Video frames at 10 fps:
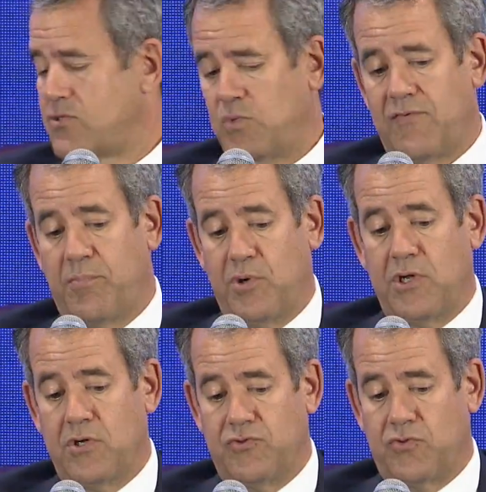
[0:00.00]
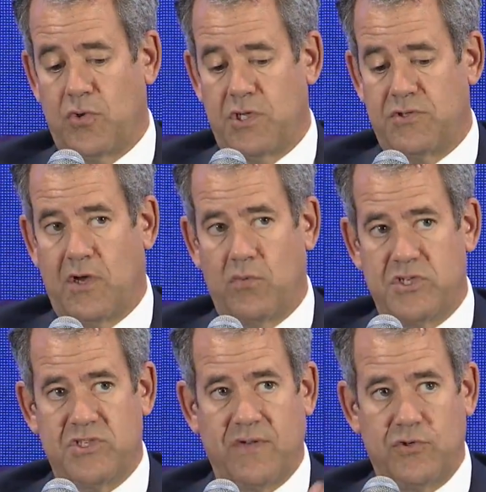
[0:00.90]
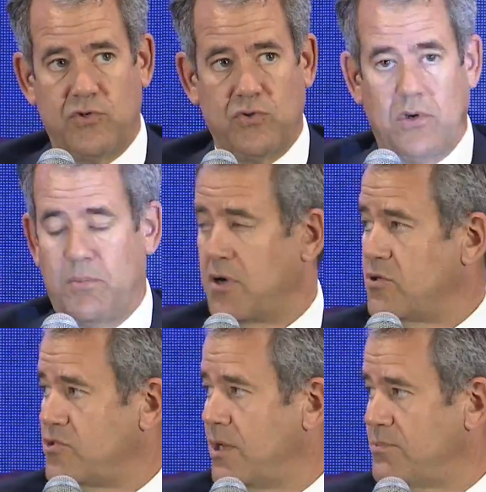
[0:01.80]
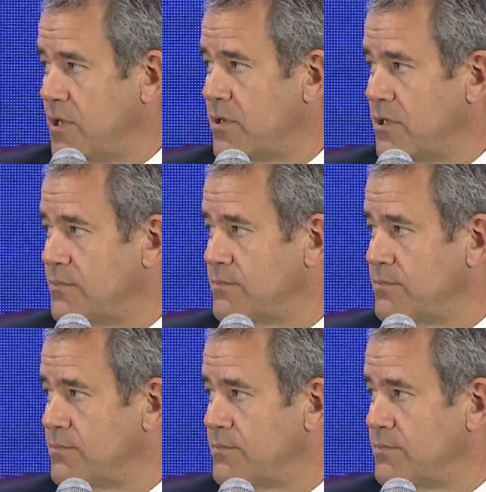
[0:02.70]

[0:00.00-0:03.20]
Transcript: We have a pretty good story to tell. We just have to do a better job telling it.